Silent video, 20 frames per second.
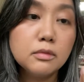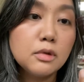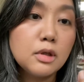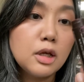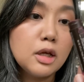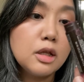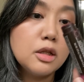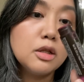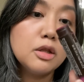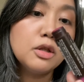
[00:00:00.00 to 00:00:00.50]

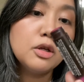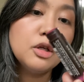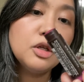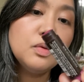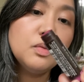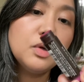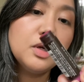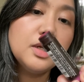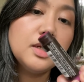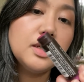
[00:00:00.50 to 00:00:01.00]
and the
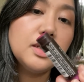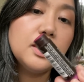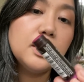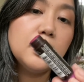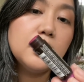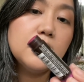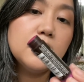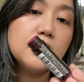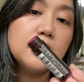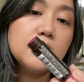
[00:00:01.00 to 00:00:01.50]
third one
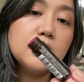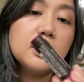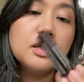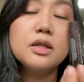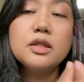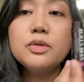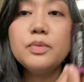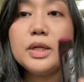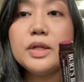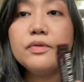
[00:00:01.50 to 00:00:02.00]
is
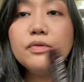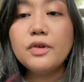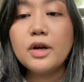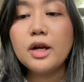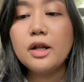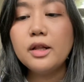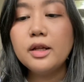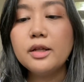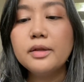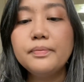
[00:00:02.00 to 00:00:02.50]
sweet
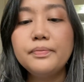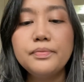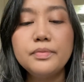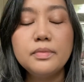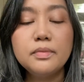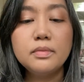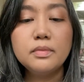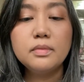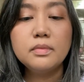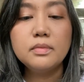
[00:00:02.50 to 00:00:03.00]
violet
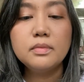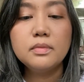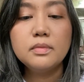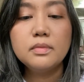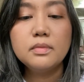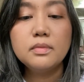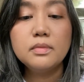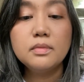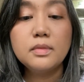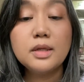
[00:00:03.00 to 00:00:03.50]

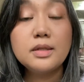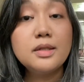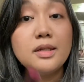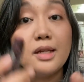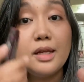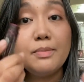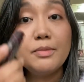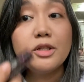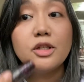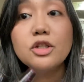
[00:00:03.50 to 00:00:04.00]
as the
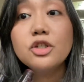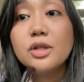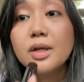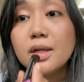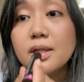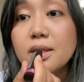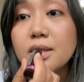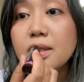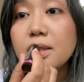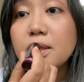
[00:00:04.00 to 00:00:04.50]
name
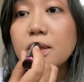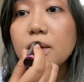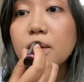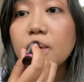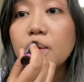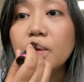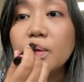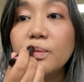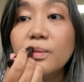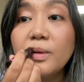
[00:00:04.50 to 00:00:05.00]
suggests,
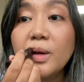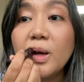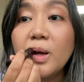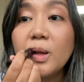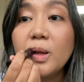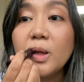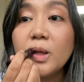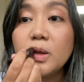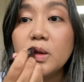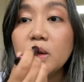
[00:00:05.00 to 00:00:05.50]

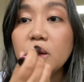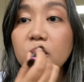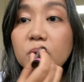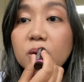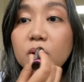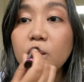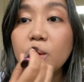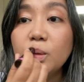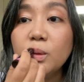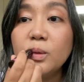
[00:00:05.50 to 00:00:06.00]
violet
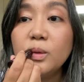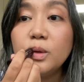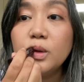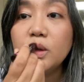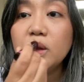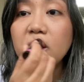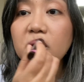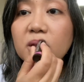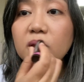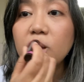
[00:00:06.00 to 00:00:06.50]
tone
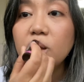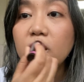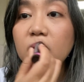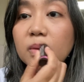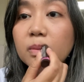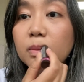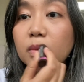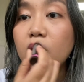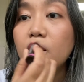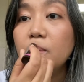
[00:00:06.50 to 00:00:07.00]
tinted
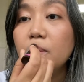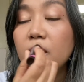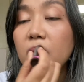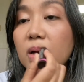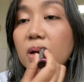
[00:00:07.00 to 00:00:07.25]
lip balm.